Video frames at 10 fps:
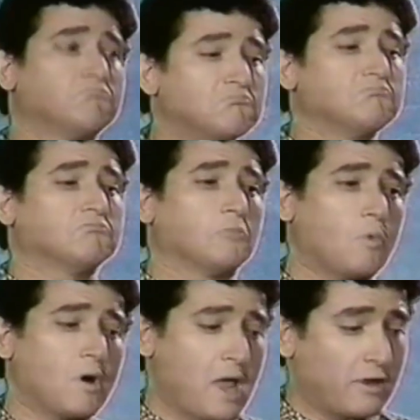it's me, all
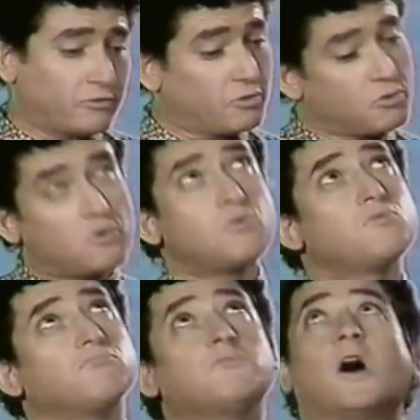right. I
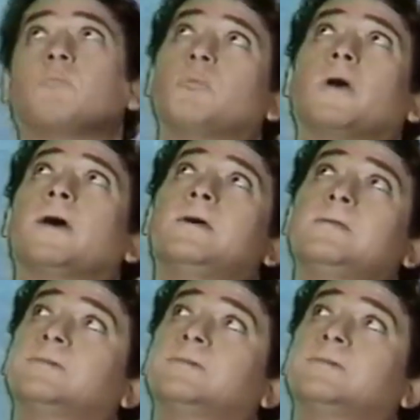don't think you like living.